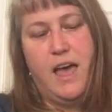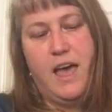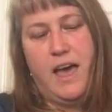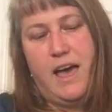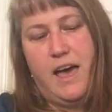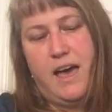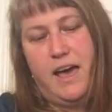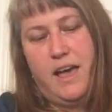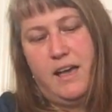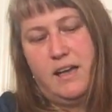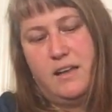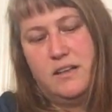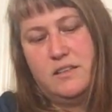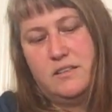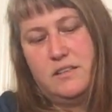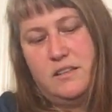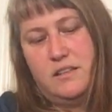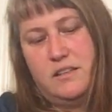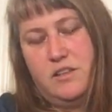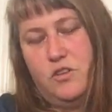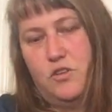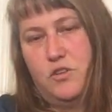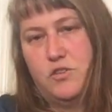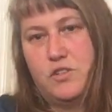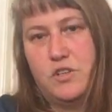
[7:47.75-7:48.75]
And
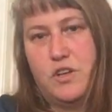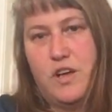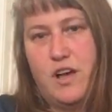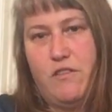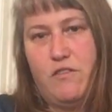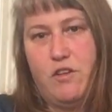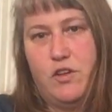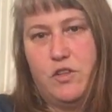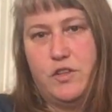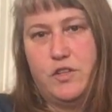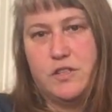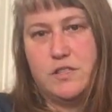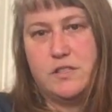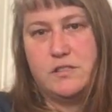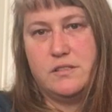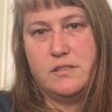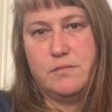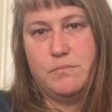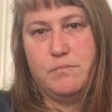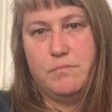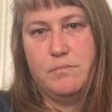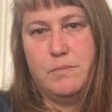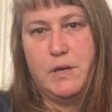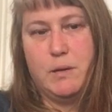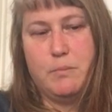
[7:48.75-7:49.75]
you still have all this
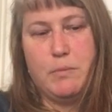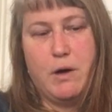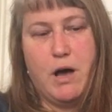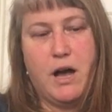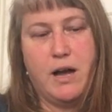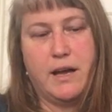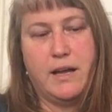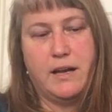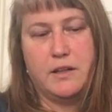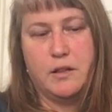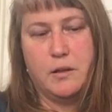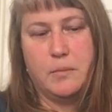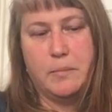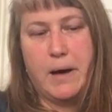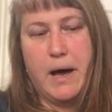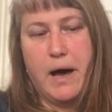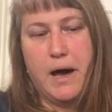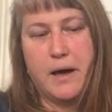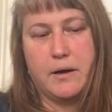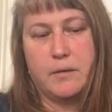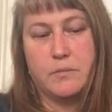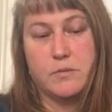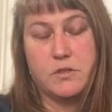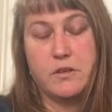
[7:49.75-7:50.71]
big pocket at the bottom.